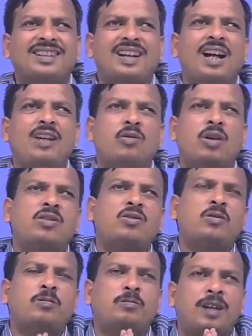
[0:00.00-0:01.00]
I want
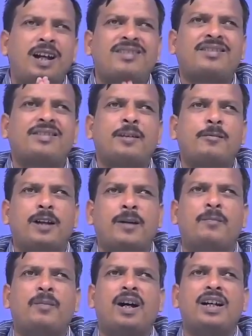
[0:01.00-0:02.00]
to first develop
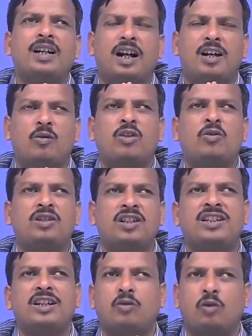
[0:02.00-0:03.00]
my, I want to
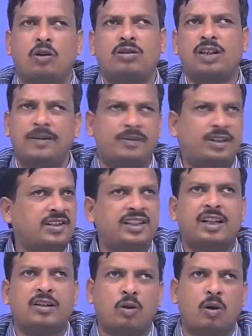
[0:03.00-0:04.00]
teach a course, I am
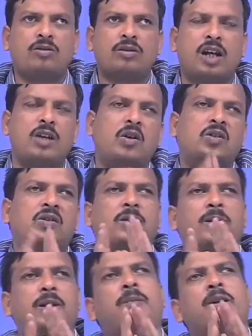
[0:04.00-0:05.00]
teaching a course, I want to
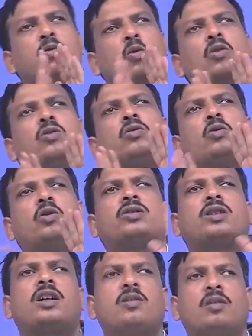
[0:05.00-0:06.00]
develop my own course
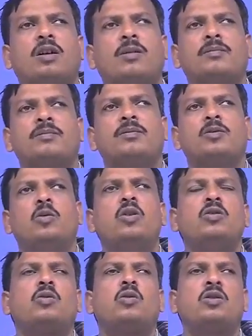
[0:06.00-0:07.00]
curriculum,
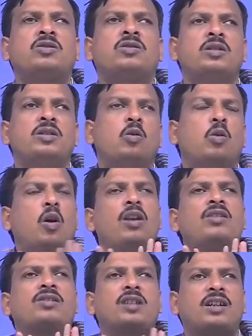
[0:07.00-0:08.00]
own course, whole
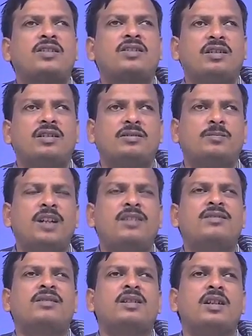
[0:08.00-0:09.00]
structures
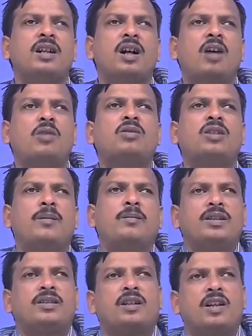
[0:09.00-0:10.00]
based, outcome
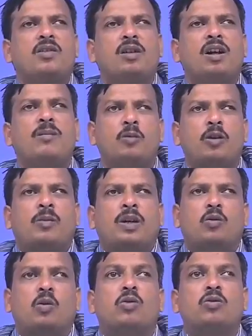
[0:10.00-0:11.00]
based curriculum for my
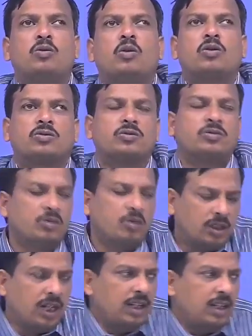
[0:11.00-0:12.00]
own course.
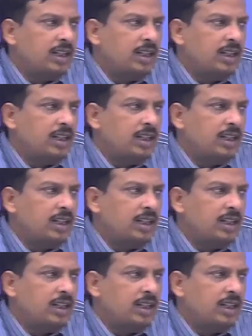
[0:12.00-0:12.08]
Okay.